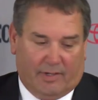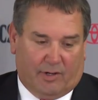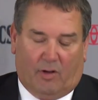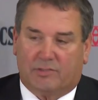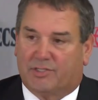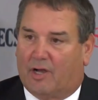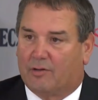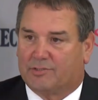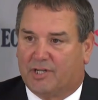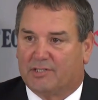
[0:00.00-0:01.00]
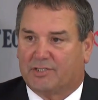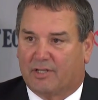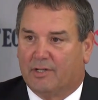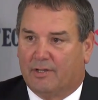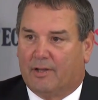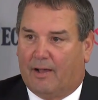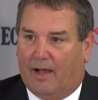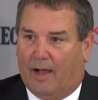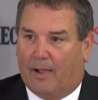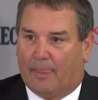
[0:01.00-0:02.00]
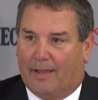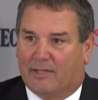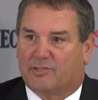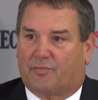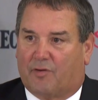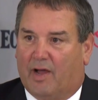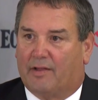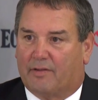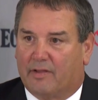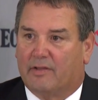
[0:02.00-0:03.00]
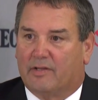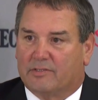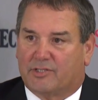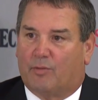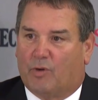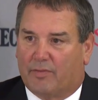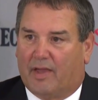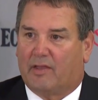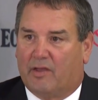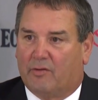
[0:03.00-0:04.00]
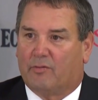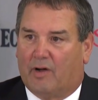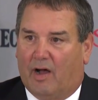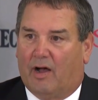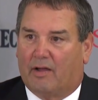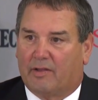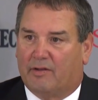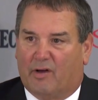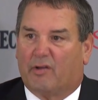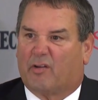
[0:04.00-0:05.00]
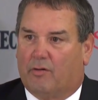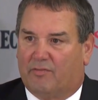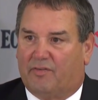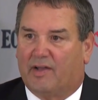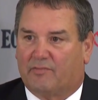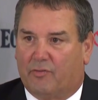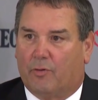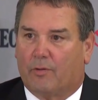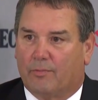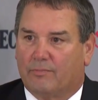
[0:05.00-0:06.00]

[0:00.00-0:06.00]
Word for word: and also just um, as a friend, someone that you, uh, you know you're going to fight for.